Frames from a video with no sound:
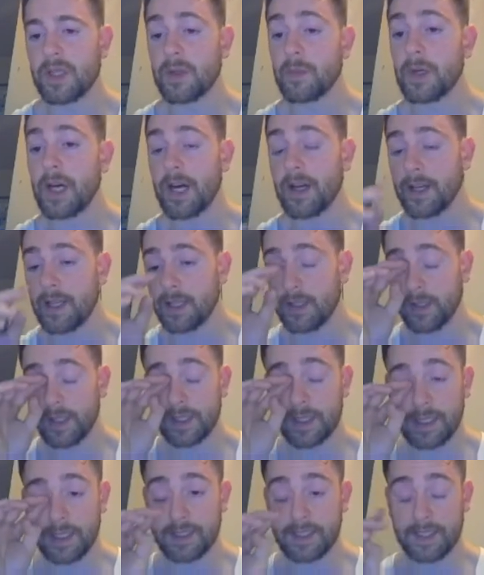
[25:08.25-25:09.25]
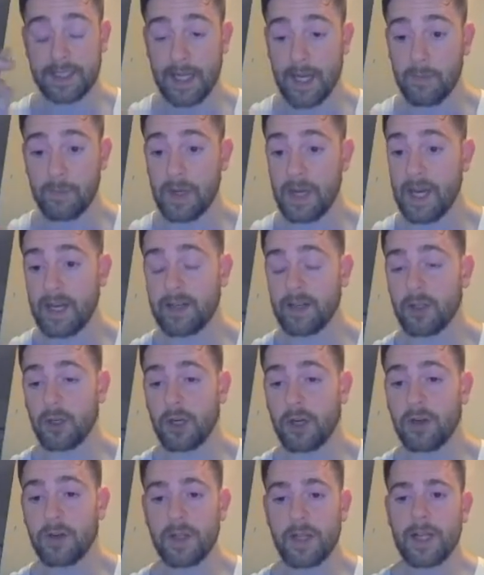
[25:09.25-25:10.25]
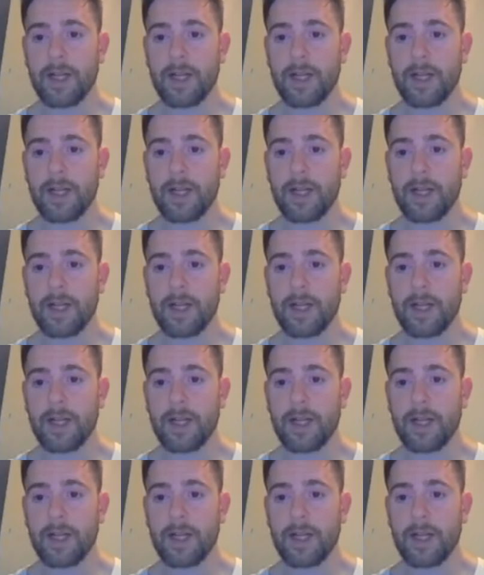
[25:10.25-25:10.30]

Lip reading: about it. Like, that's not bad at all.